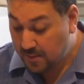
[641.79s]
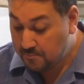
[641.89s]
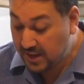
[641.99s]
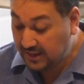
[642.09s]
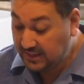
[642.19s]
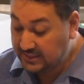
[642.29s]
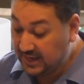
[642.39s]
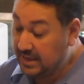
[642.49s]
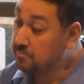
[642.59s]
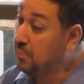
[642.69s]
many
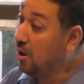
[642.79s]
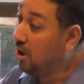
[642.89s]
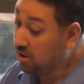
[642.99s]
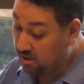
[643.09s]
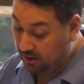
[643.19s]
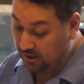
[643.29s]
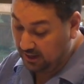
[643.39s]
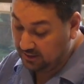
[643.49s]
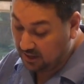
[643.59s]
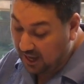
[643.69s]
taking part
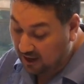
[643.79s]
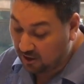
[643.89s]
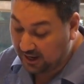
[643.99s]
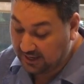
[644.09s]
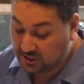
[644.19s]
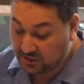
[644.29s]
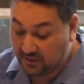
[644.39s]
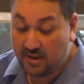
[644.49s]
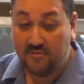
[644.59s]
in the congregation